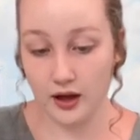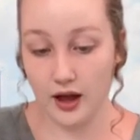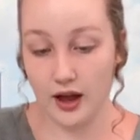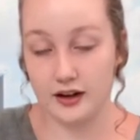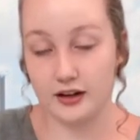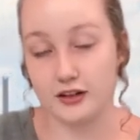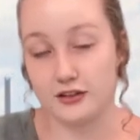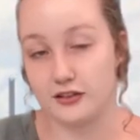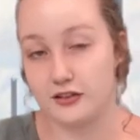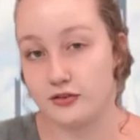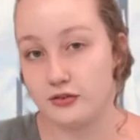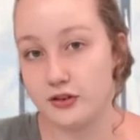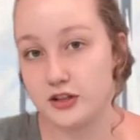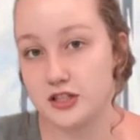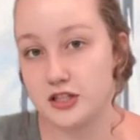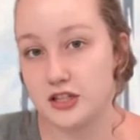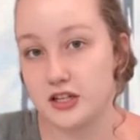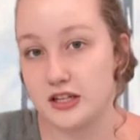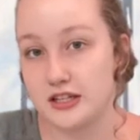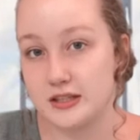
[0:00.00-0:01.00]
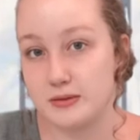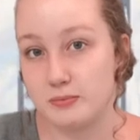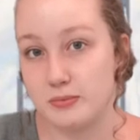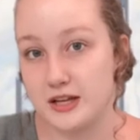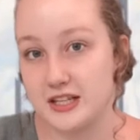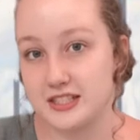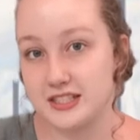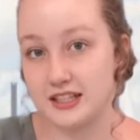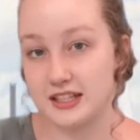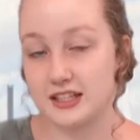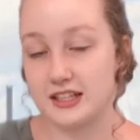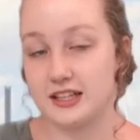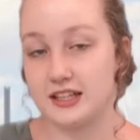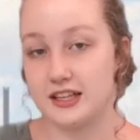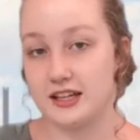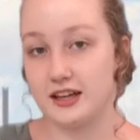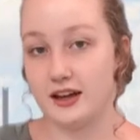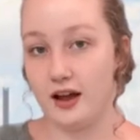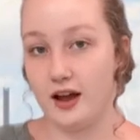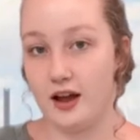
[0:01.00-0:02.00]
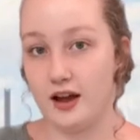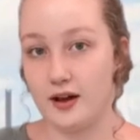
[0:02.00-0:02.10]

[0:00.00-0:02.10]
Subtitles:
and how the friction is basically,